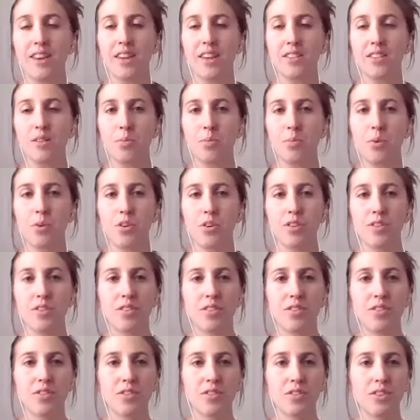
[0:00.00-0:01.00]
think it's
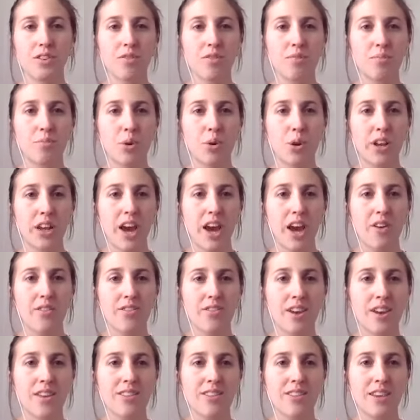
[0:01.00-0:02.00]
important to point
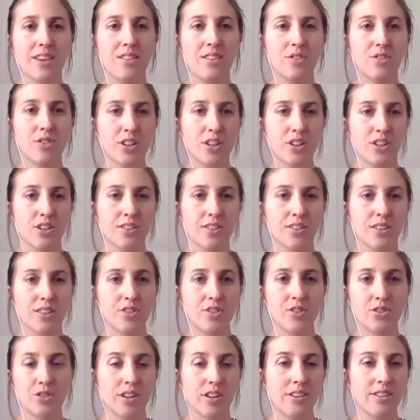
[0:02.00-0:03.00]
out that these stretches,
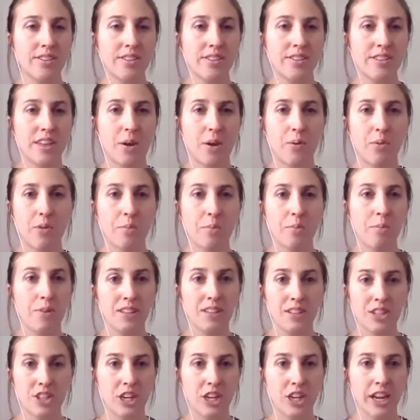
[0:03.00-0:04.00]
stresses that we're
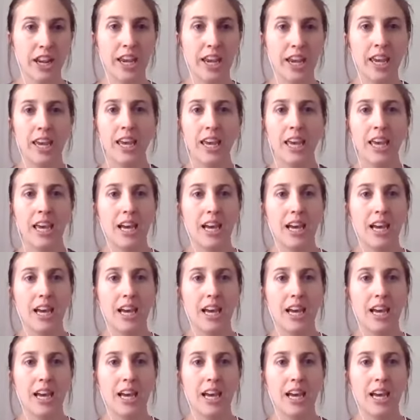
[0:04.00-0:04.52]
mentioning,